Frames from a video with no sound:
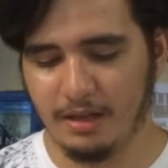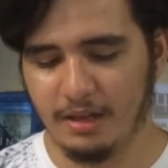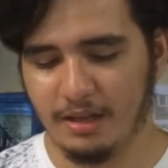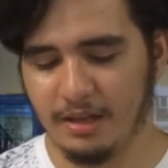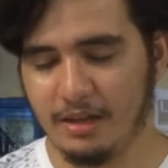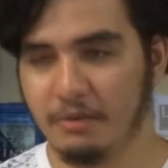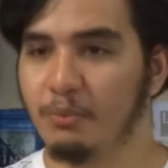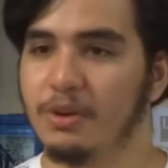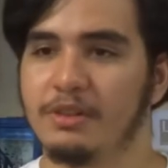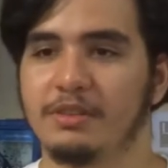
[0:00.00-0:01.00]
Uh,
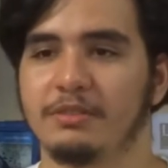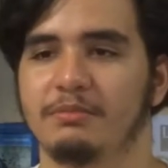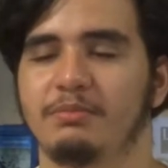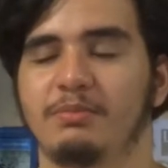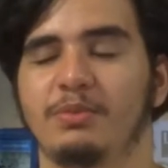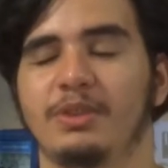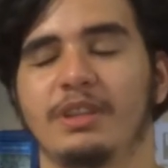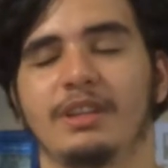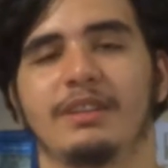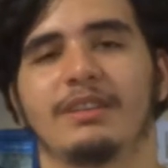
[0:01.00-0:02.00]
one of the
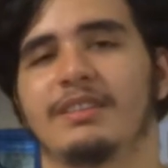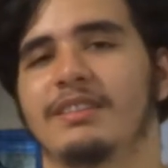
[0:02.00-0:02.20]
really,